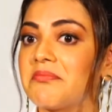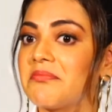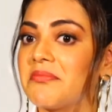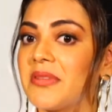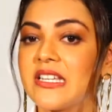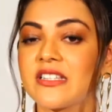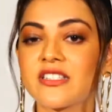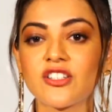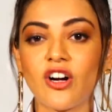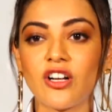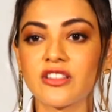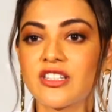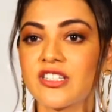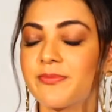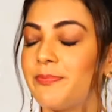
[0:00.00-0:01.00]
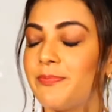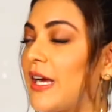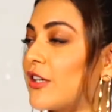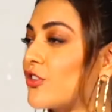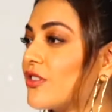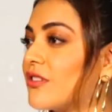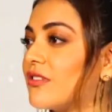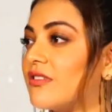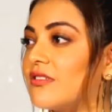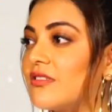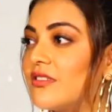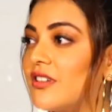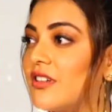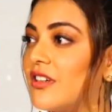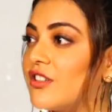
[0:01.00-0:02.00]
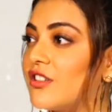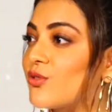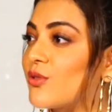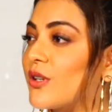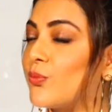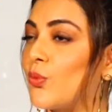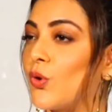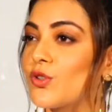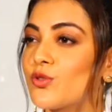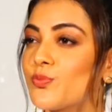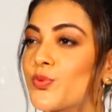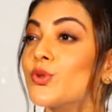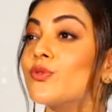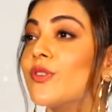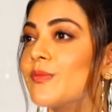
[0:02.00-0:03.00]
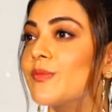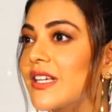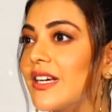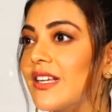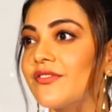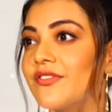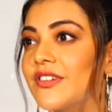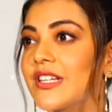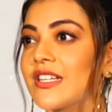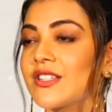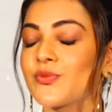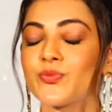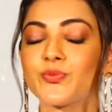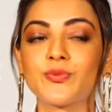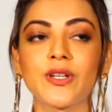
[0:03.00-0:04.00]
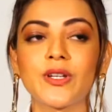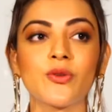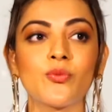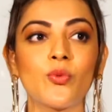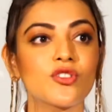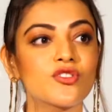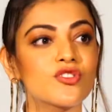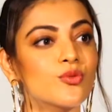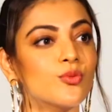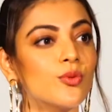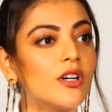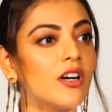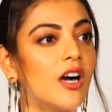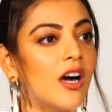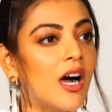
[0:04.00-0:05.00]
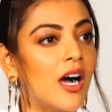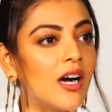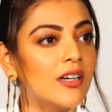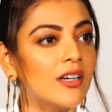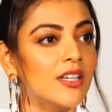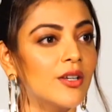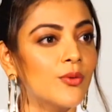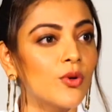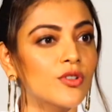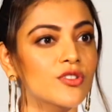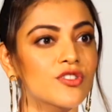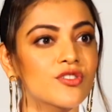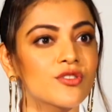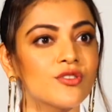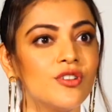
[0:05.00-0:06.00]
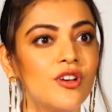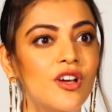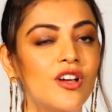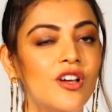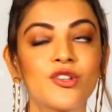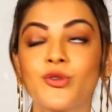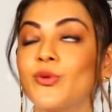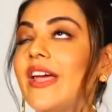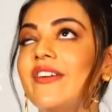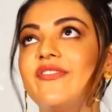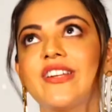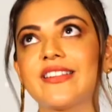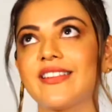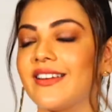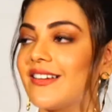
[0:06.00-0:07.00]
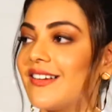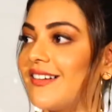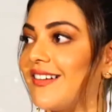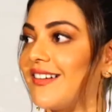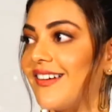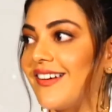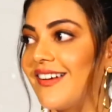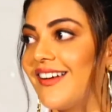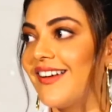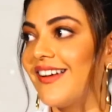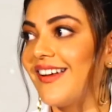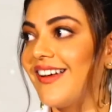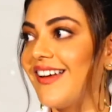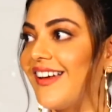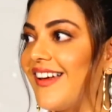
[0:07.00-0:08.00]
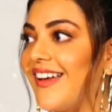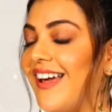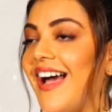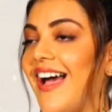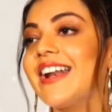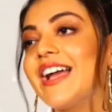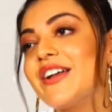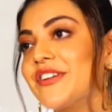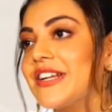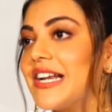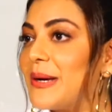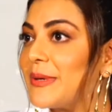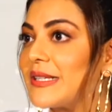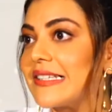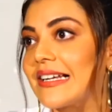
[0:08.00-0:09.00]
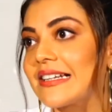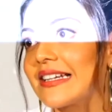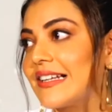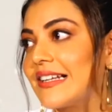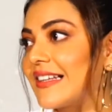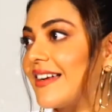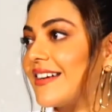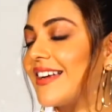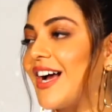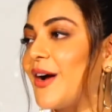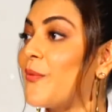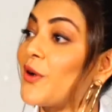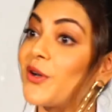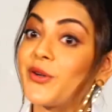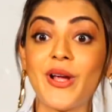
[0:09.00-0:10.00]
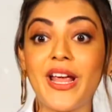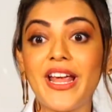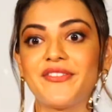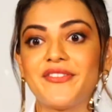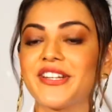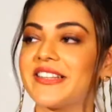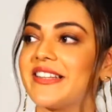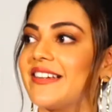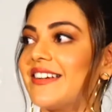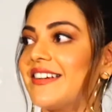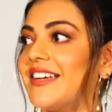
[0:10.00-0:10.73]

He's got this passion to want to prove himself, and he wants to work hard, he wants to do everything. And I feel I'm exactly like that. Like, I want to do everything.